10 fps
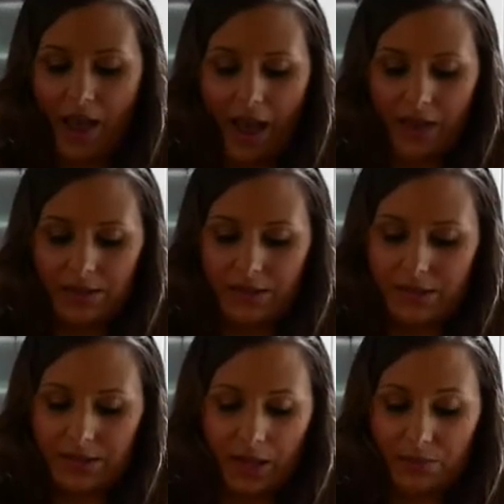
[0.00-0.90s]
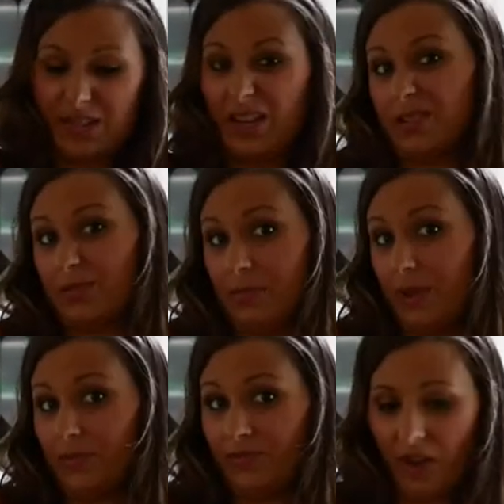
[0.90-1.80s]
and takes
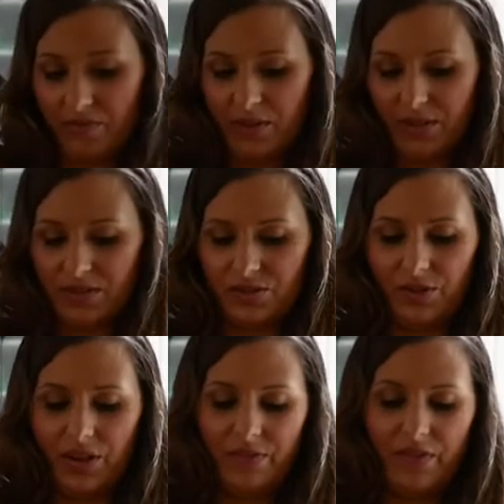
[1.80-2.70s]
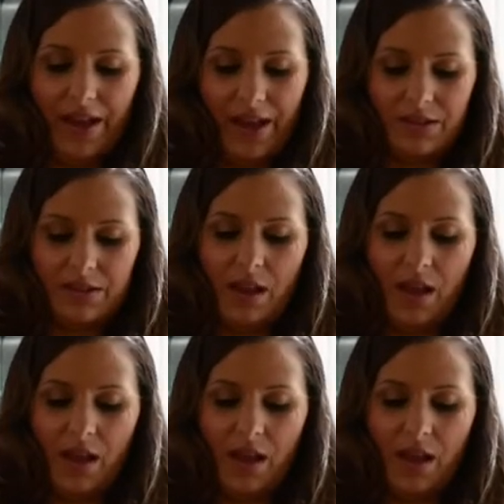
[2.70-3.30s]
maybe 5 minutes, not even that.